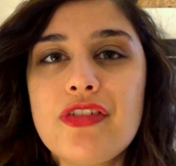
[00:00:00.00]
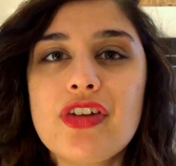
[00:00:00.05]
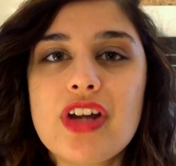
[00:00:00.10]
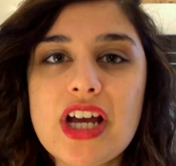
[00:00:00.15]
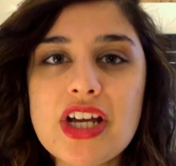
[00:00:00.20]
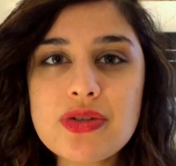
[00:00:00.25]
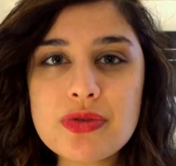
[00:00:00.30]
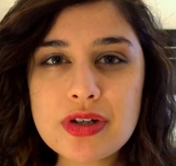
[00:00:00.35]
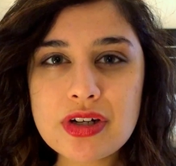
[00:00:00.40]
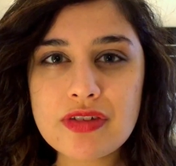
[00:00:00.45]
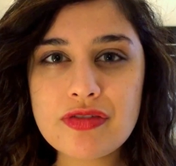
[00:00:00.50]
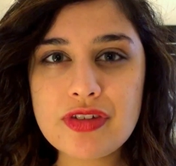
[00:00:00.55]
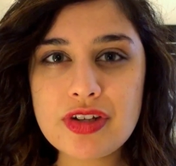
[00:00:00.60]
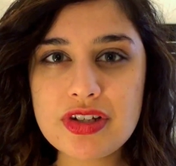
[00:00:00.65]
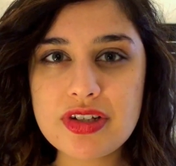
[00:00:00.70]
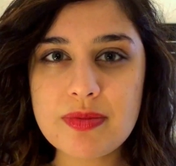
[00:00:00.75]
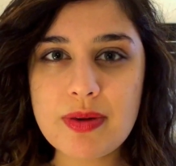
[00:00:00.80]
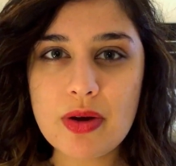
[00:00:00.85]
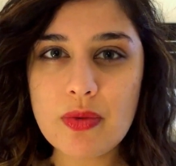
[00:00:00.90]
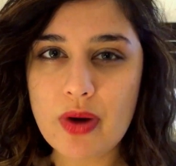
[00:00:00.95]
if you guys were
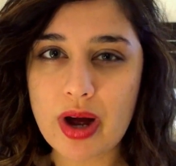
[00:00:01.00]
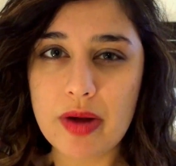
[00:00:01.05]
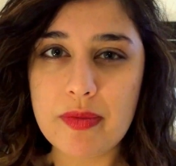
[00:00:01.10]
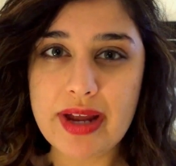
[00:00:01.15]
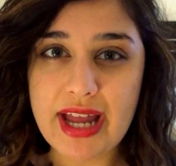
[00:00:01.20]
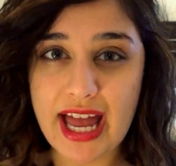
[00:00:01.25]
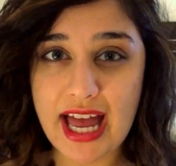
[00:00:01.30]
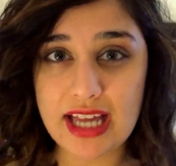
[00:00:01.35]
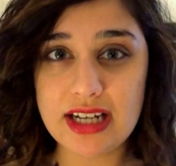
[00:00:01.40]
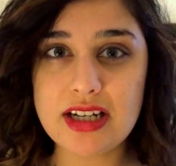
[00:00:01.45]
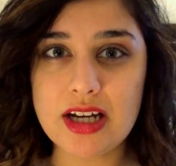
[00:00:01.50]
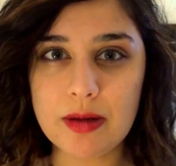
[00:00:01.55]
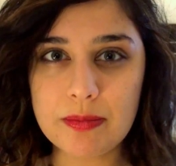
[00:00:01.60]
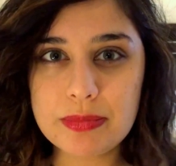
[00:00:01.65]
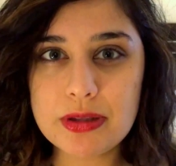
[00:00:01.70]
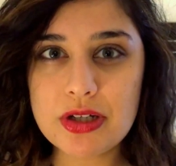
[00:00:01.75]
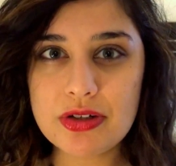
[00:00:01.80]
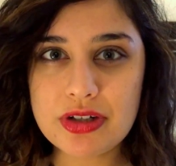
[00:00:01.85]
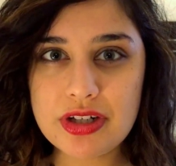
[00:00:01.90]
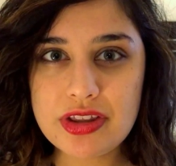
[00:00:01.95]
confused about why we hadn't
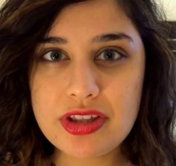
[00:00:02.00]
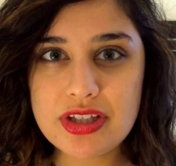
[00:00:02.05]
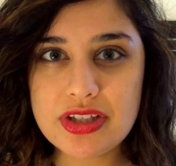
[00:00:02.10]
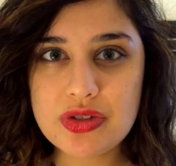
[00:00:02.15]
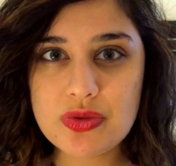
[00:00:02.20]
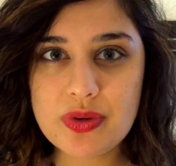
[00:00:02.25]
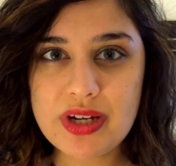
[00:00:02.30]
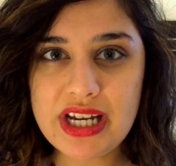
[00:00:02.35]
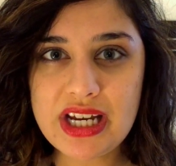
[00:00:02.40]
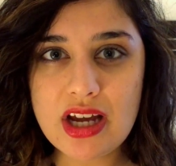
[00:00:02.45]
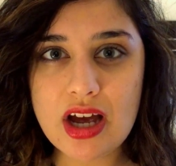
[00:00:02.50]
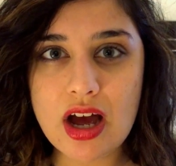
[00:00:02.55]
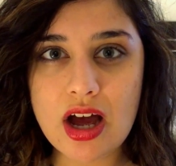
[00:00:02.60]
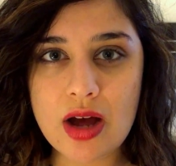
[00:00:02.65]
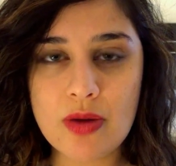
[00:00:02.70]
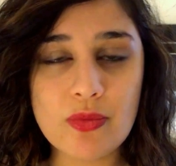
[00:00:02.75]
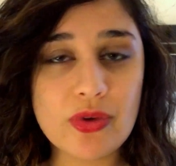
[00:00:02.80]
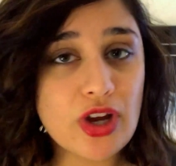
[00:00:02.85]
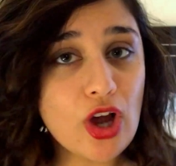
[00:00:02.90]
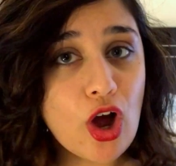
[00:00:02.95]
uploaded this week,
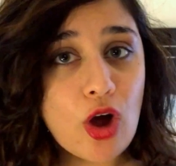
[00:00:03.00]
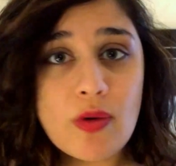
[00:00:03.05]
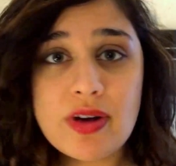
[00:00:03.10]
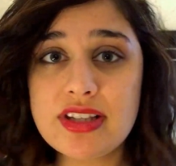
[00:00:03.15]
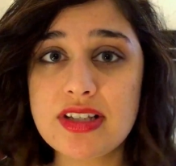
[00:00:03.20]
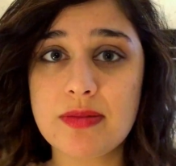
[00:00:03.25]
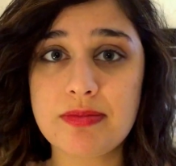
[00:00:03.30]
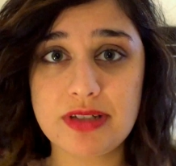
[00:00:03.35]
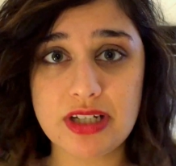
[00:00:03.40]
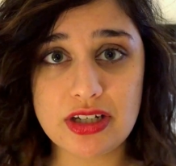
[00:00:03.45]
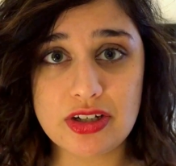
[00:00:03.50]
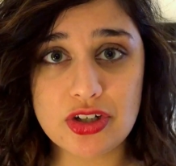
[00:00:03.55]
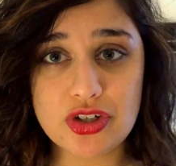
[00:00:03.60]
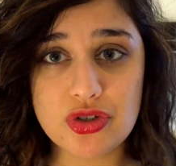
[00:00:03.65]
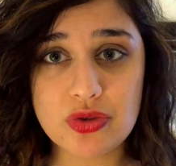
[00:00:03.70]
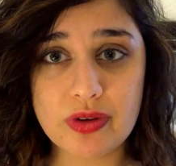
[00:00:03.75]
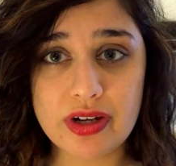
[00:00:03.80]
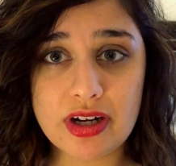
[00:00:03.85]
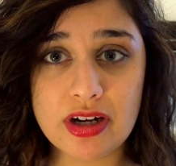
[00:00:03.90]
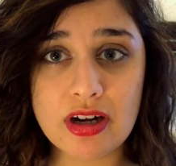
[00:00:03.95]
we always update
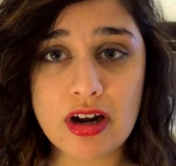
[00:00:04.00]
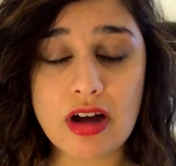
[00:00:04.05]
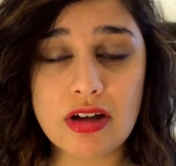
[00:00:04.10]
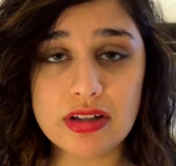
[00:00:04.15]
our Twitter.